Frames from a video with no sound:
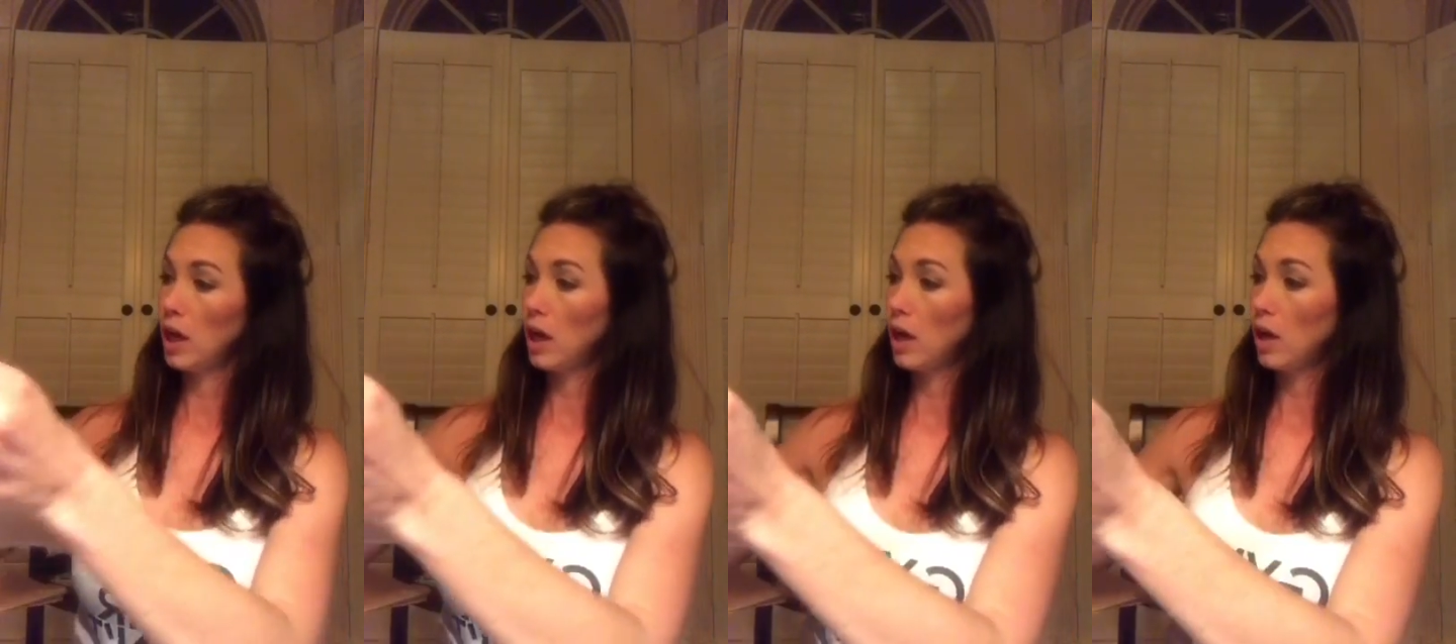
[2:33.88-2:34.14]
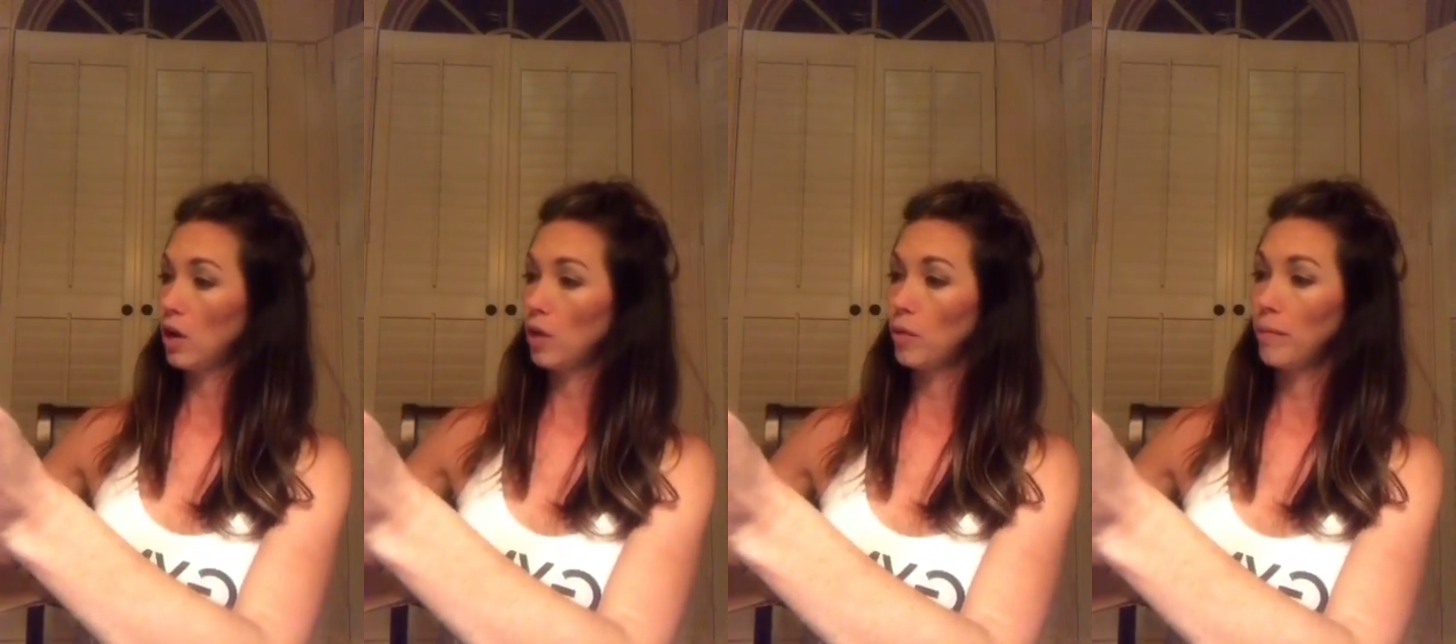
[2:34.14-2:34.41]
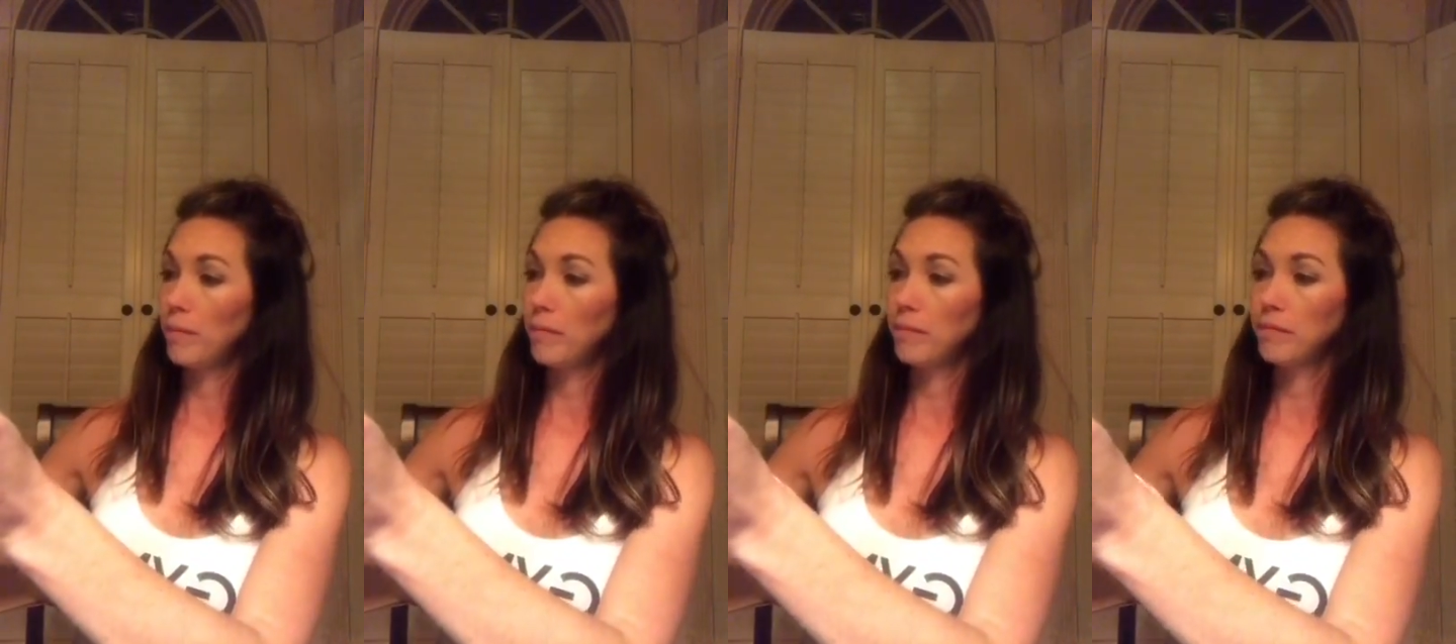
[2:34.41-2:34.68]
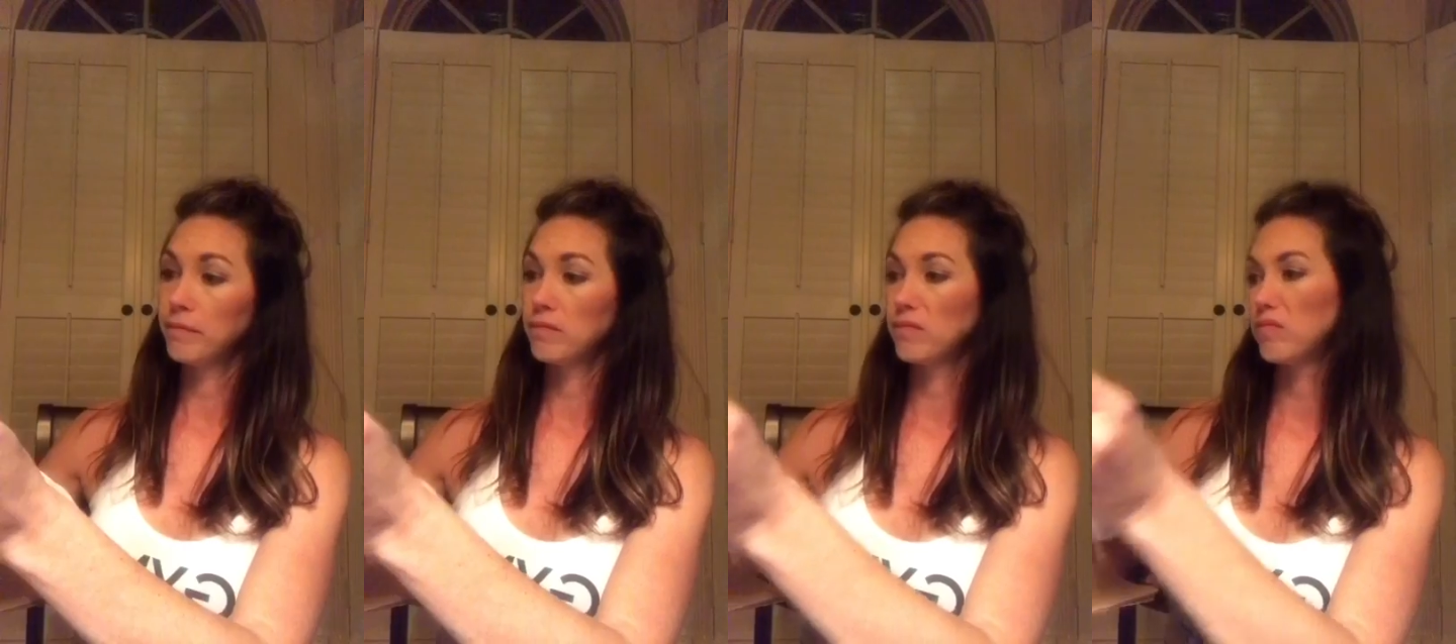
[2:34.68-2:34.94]
Oh,
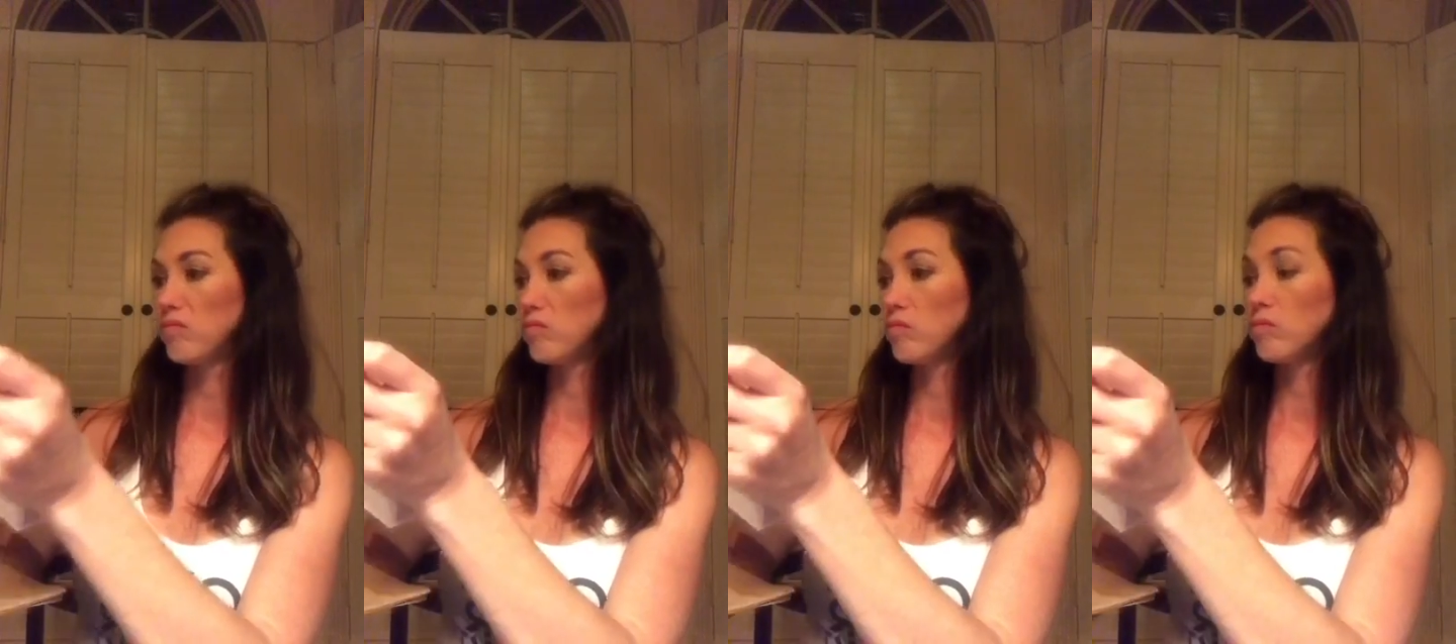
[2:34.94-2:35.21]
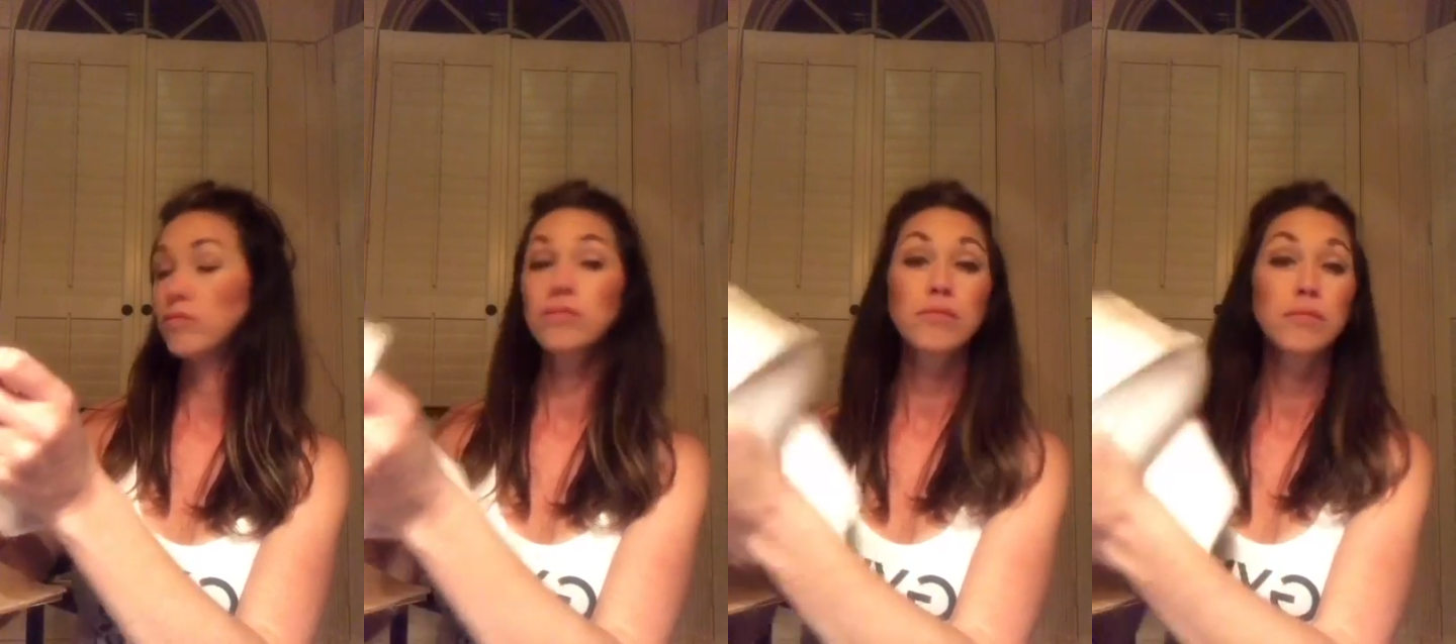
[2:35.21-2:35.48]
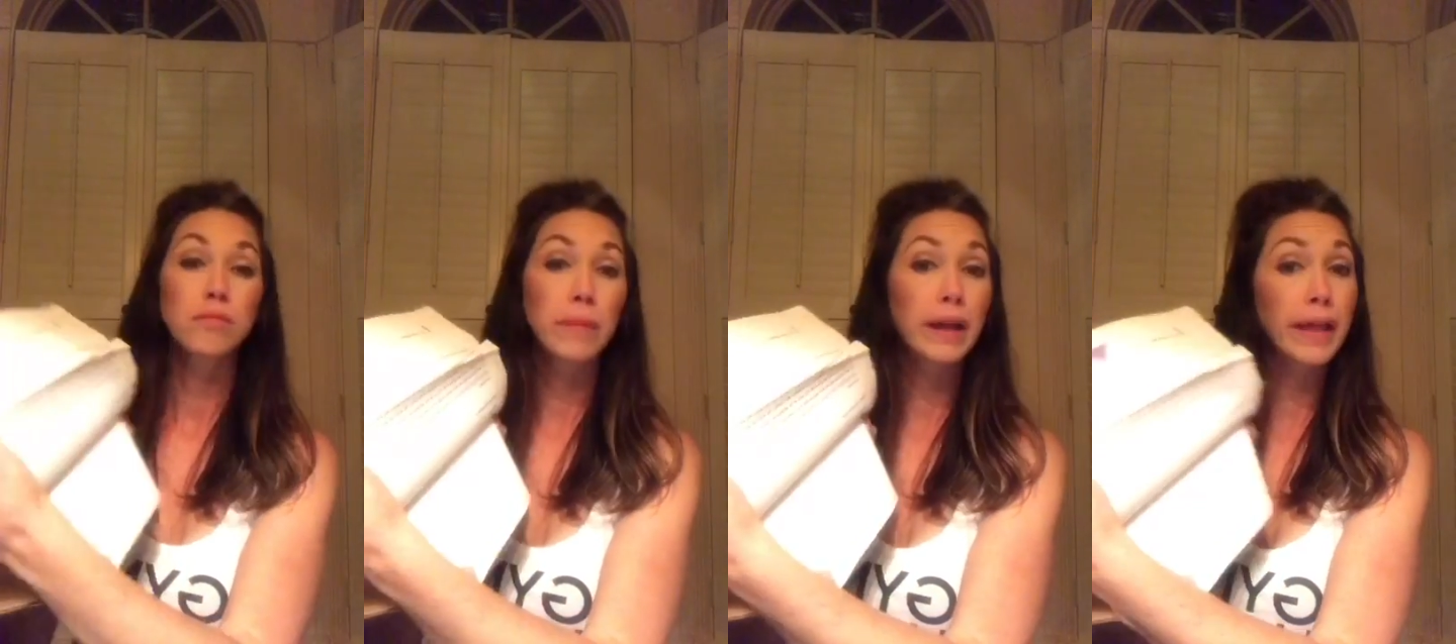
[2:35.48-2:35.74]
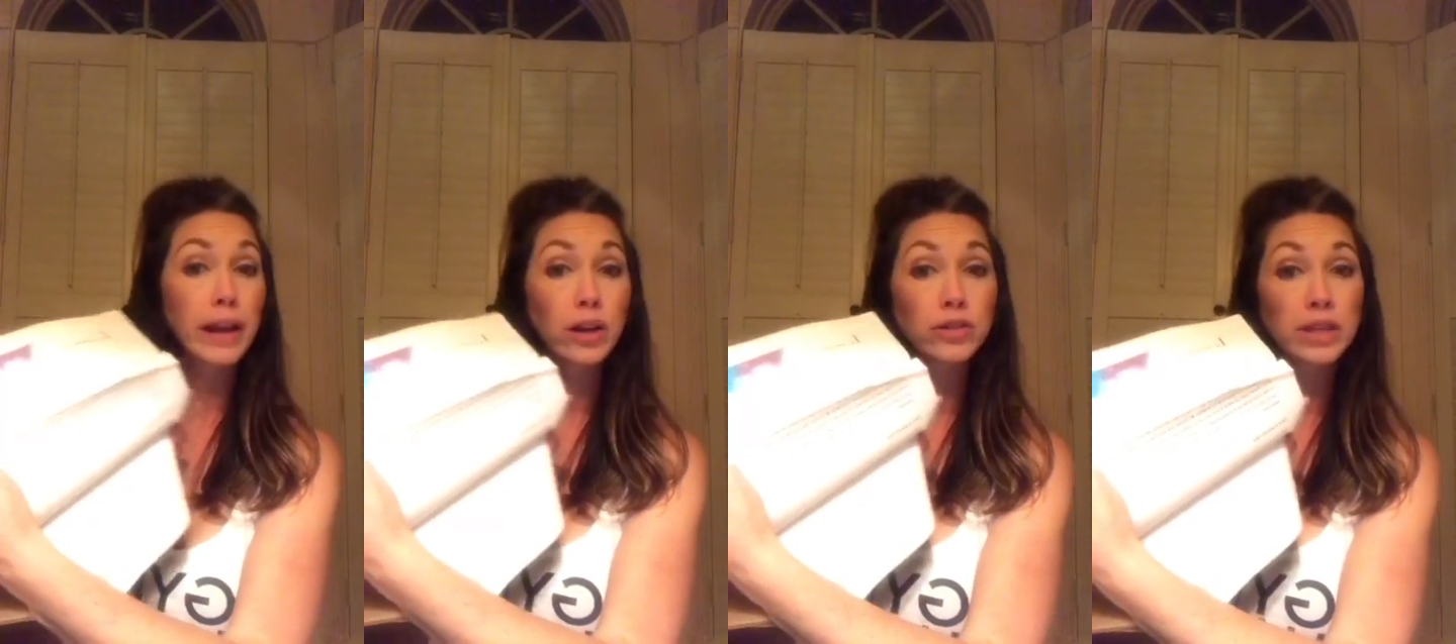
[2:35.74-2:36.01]
my
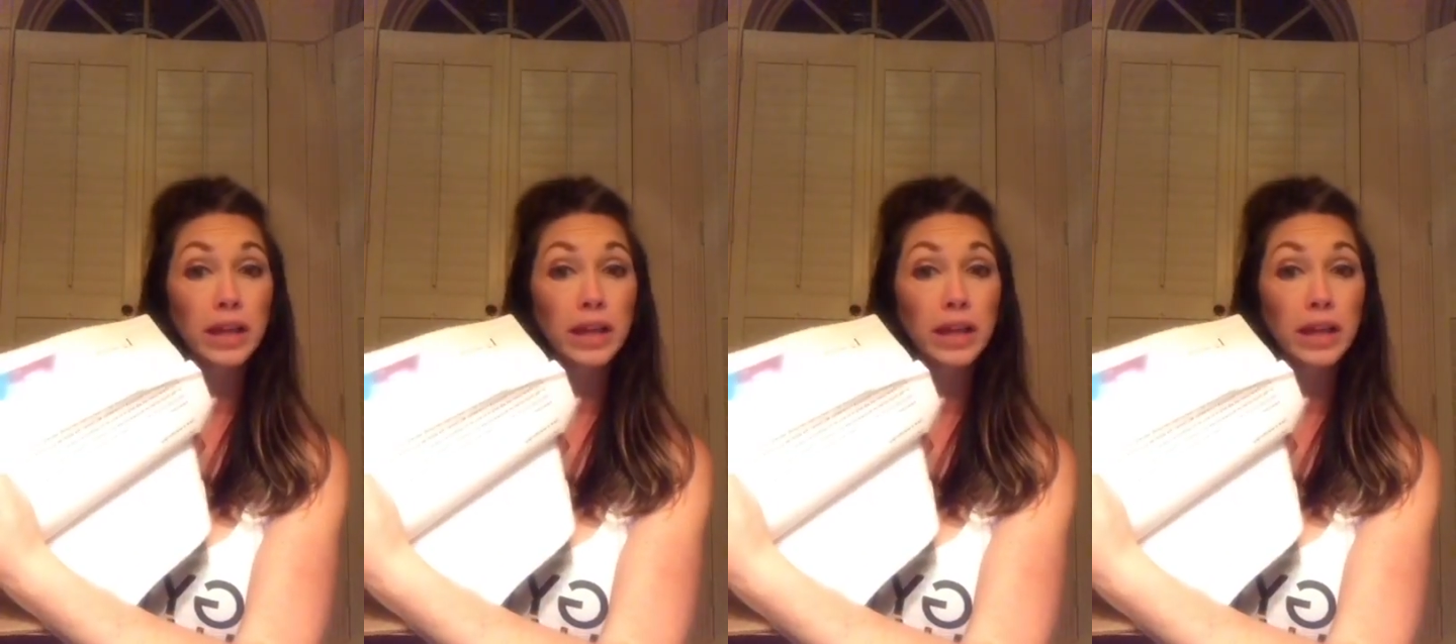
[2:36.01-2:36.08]
letter